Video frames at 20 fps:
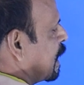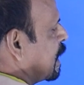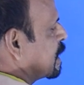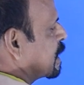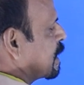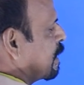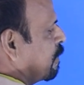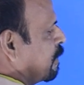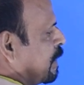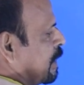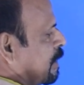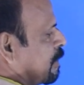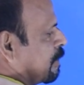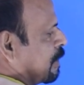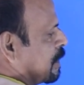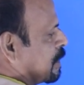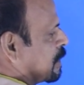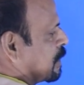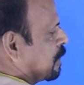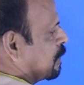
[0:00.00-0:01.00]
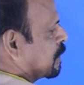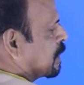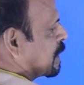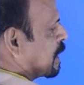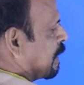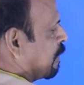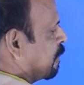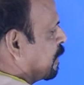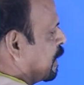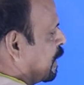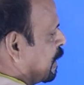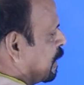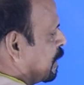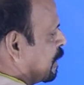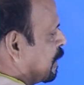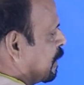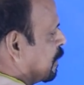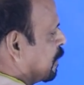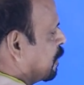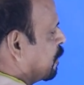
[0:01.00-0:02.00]
T7 equal to 7
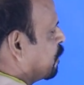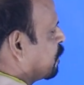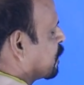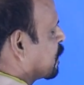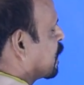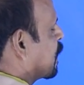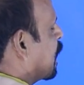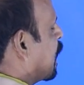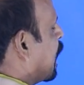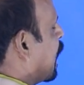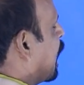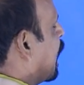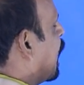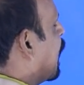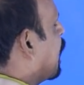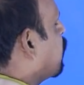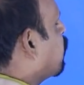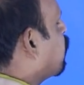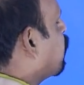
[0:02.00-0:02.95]
into a